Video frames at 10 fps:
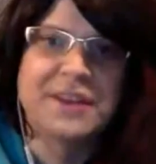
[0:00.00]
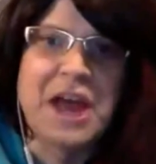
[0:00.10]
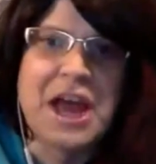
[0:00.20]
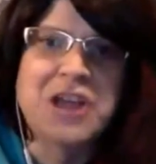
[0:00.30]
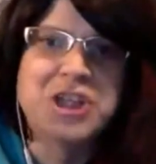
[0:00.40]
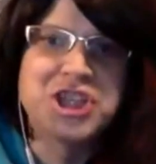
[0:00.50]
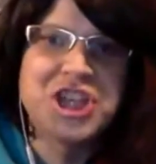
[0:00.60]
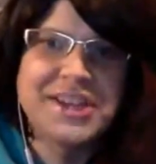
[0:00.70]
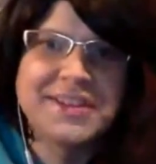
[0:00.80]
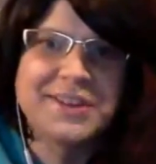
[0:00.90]
And
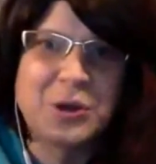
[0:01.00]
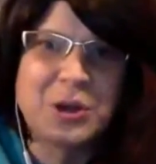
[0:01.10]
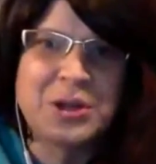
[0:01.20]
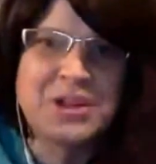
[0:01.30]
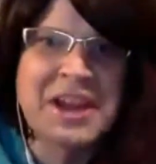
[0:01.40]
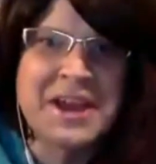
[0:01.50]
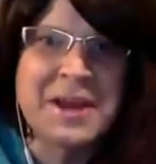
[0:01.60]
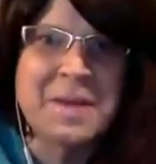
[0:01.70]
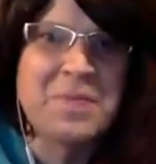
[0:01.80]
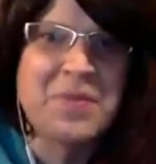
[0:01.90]
she's told
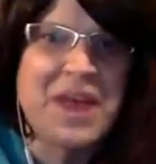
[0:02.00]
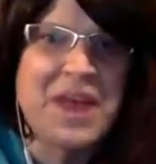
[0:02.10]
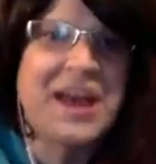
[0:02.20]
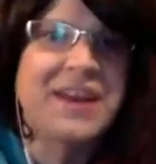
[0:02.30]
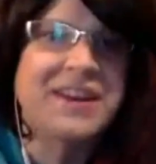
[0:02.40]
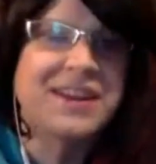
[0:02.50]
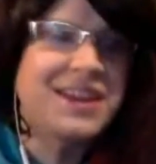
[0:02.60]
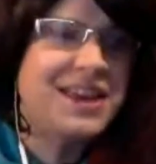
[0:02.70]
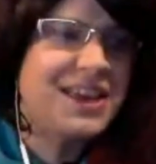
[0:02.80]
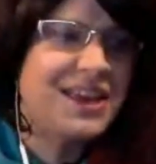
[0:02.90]
him that
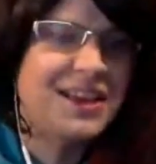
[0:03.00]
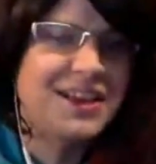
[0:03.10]
she